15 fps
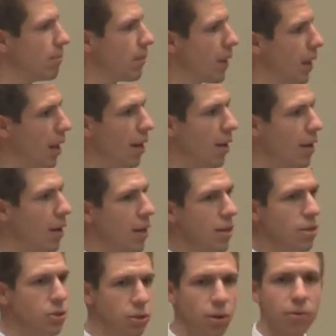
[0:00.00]
And I
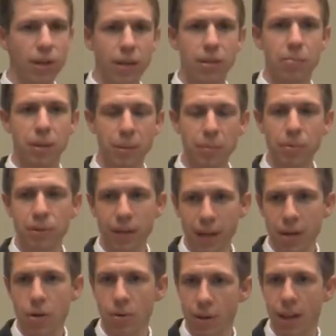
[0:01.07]
need to show that to people that
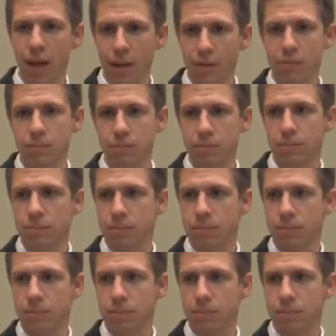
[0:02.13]
I know a lot.